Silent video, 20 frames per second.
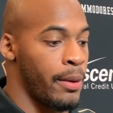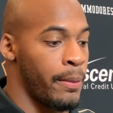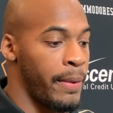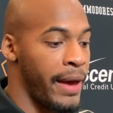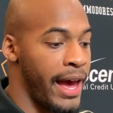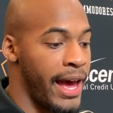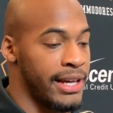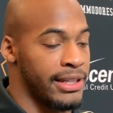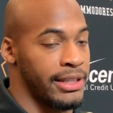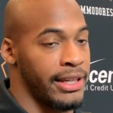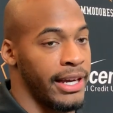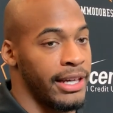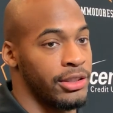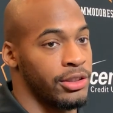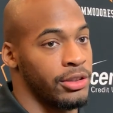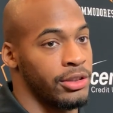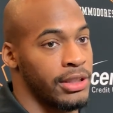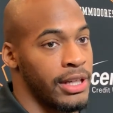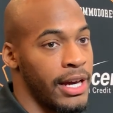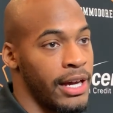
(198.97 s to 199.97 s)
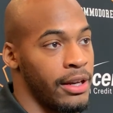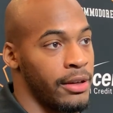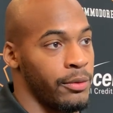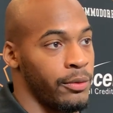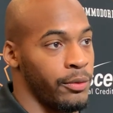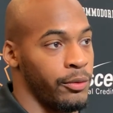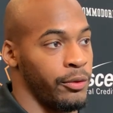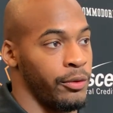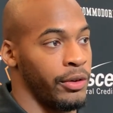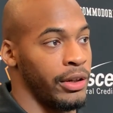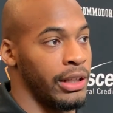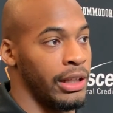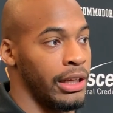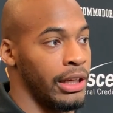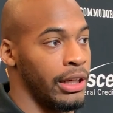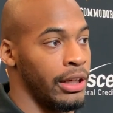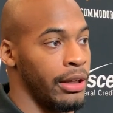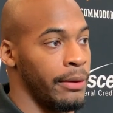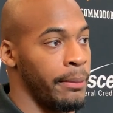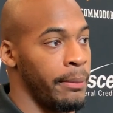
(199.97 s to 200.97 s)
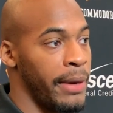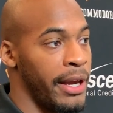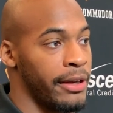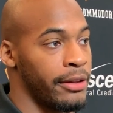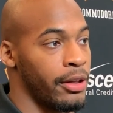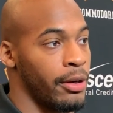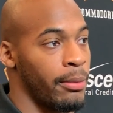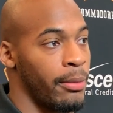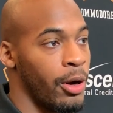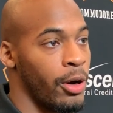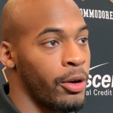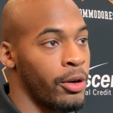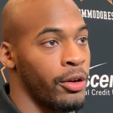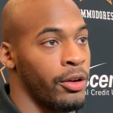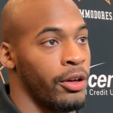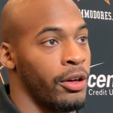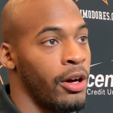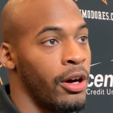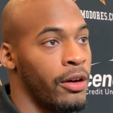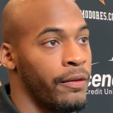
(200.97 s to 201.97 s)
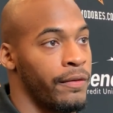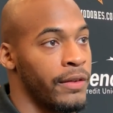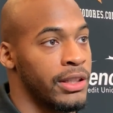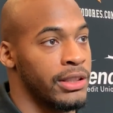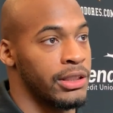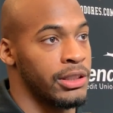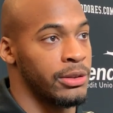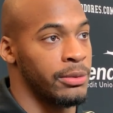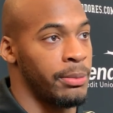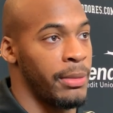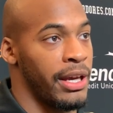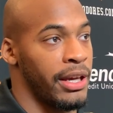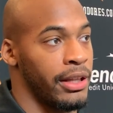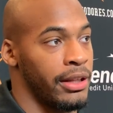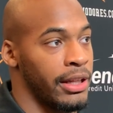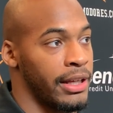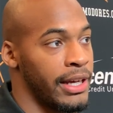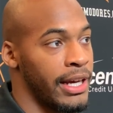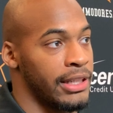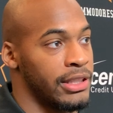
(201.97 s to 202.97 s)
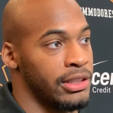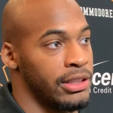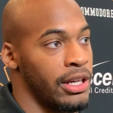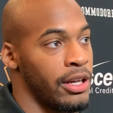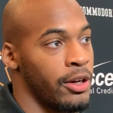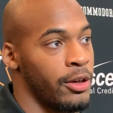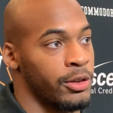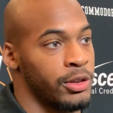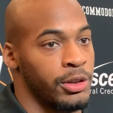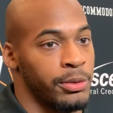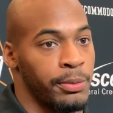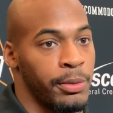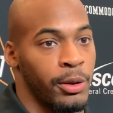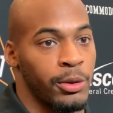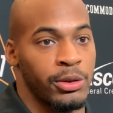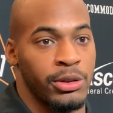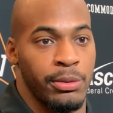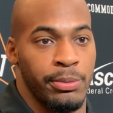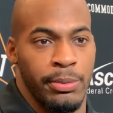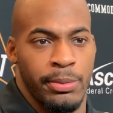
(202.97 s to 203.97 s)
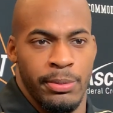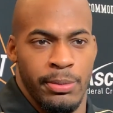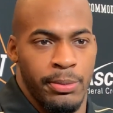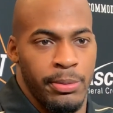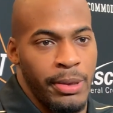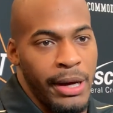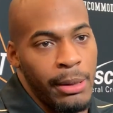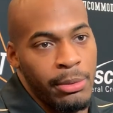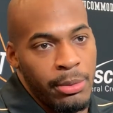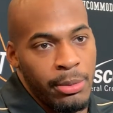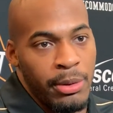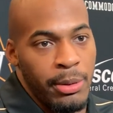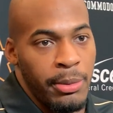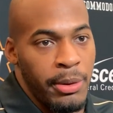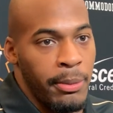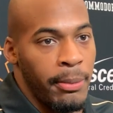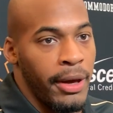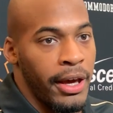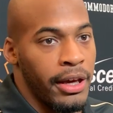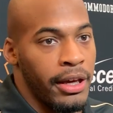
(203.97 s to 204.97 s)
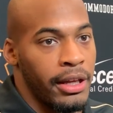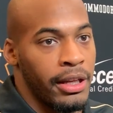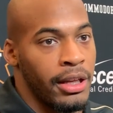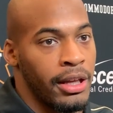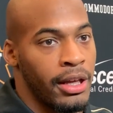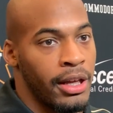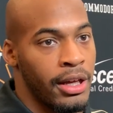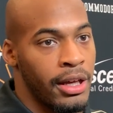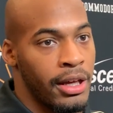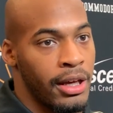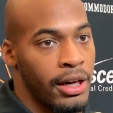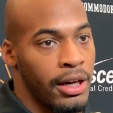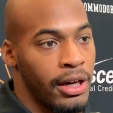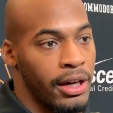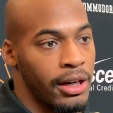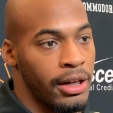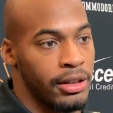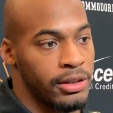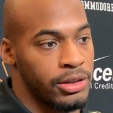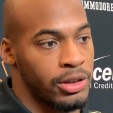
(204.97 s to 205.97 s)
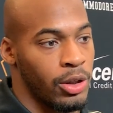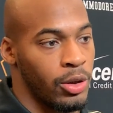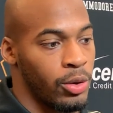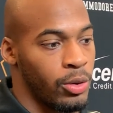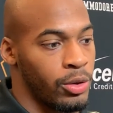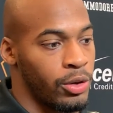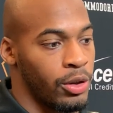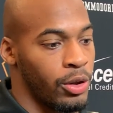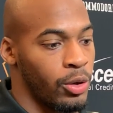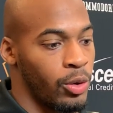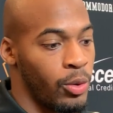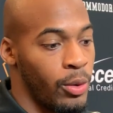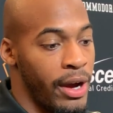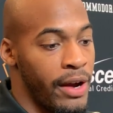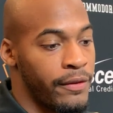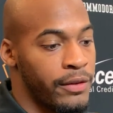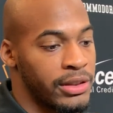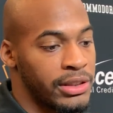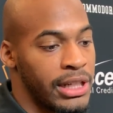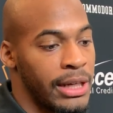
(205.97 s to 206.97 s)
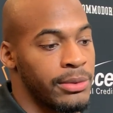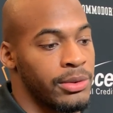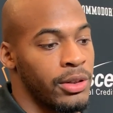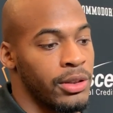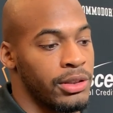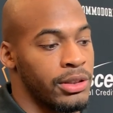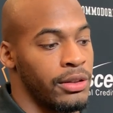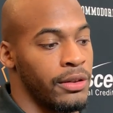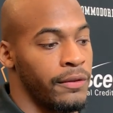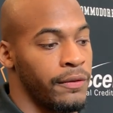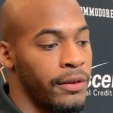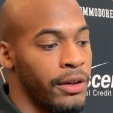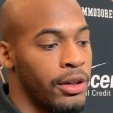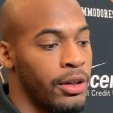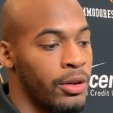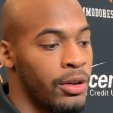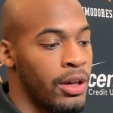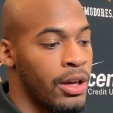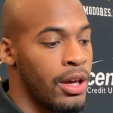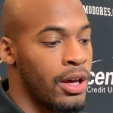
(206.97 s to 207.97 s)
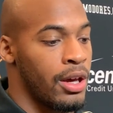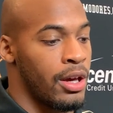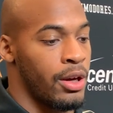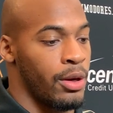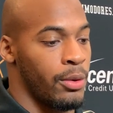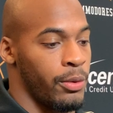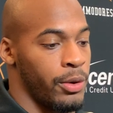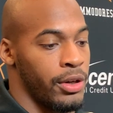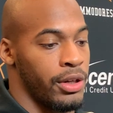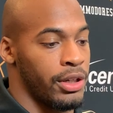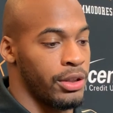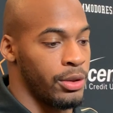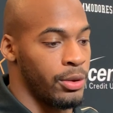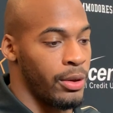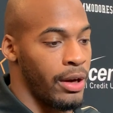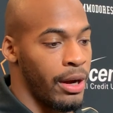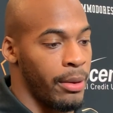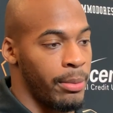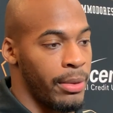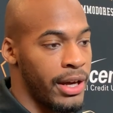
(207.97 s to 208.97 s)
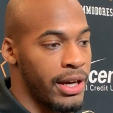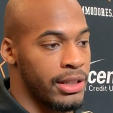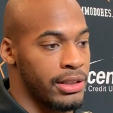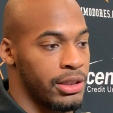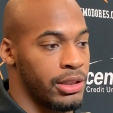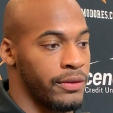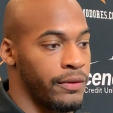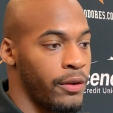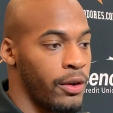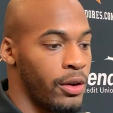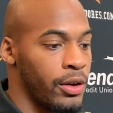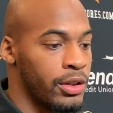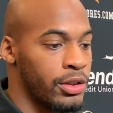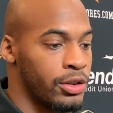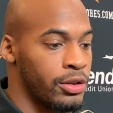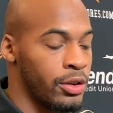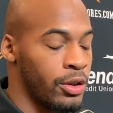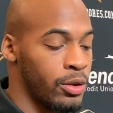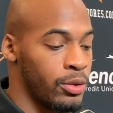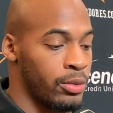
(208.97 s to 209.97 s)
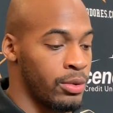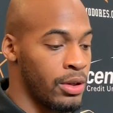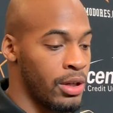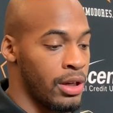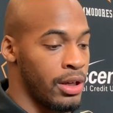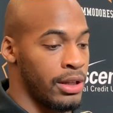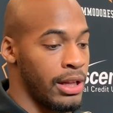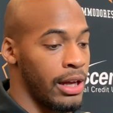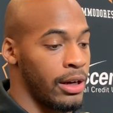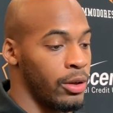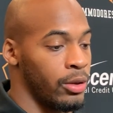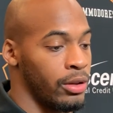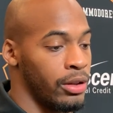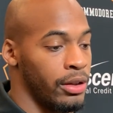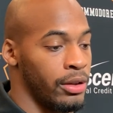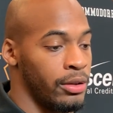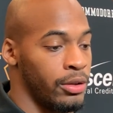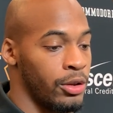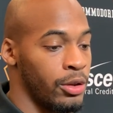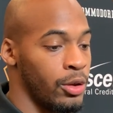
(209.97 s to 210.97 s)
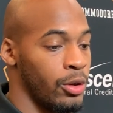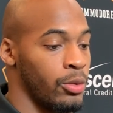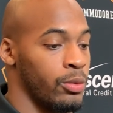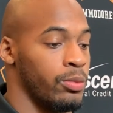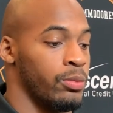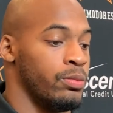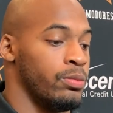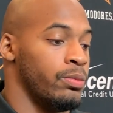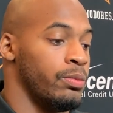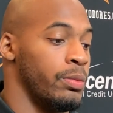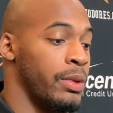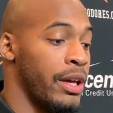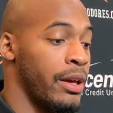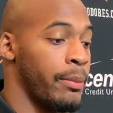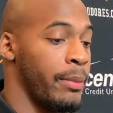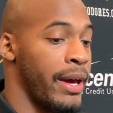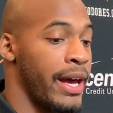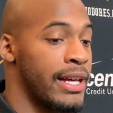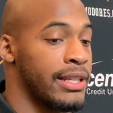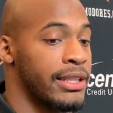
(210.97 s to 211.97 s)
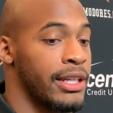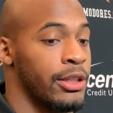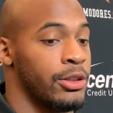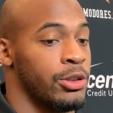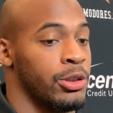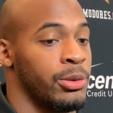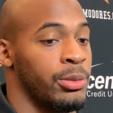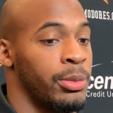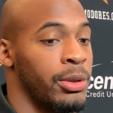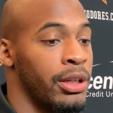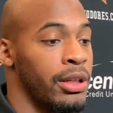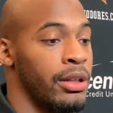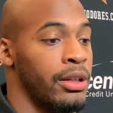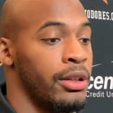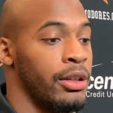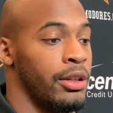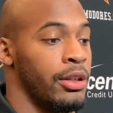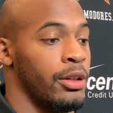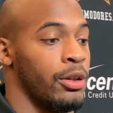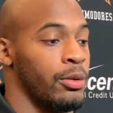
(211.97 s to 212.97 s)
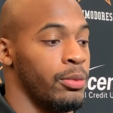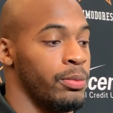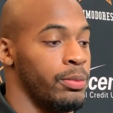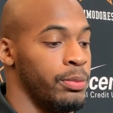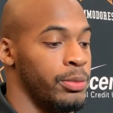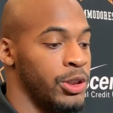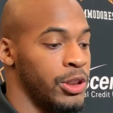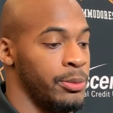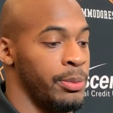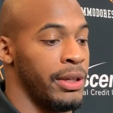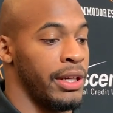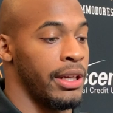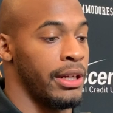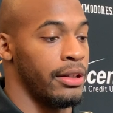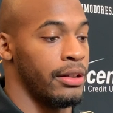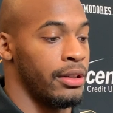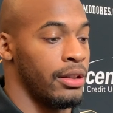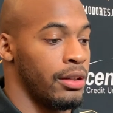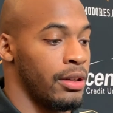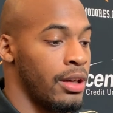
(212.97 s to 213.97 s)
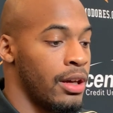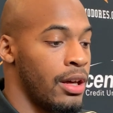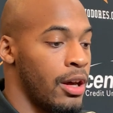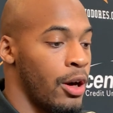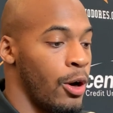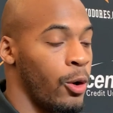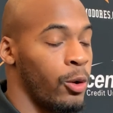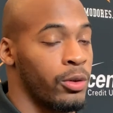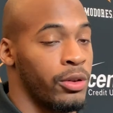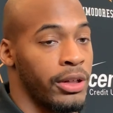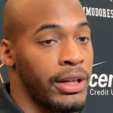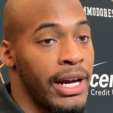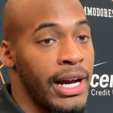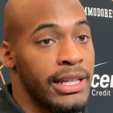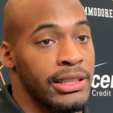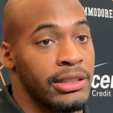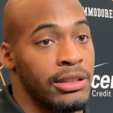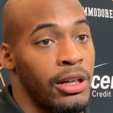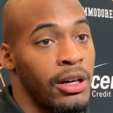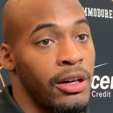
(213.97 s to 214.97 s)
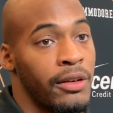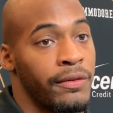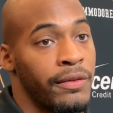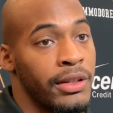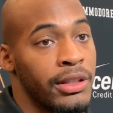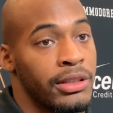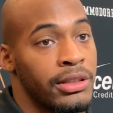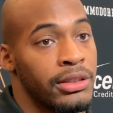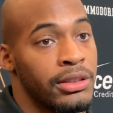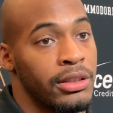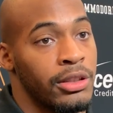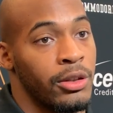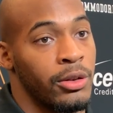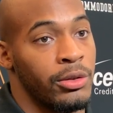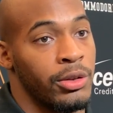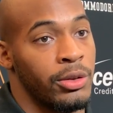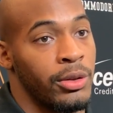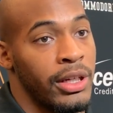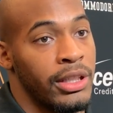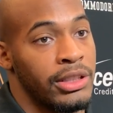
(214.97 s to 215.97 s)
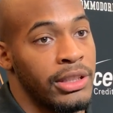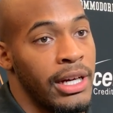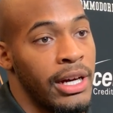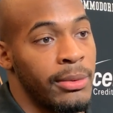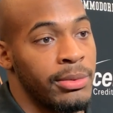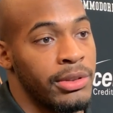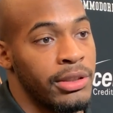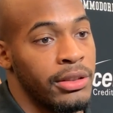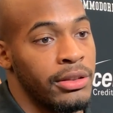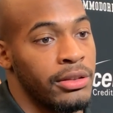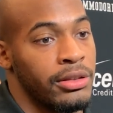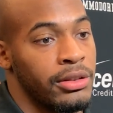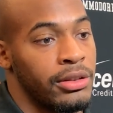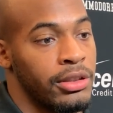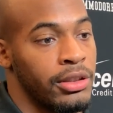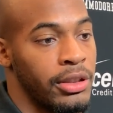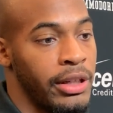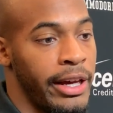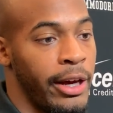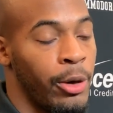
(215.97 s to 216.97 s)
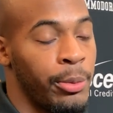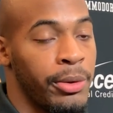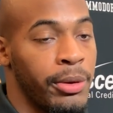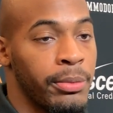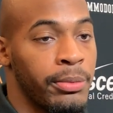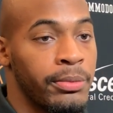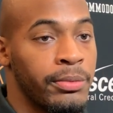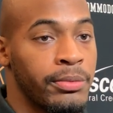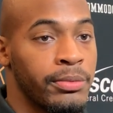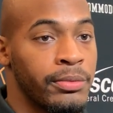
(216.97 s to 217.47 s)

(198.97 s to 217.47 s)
pass catchers kind of really make their mark on an offense, is making the catches that aren't supposed to probably be made. So, you know, whoever steps onto the field, we're going to do our best as far as, you know, not only, you know, being pass catchers, but, you know, just being older guys in the offense, you know, do our job to help him.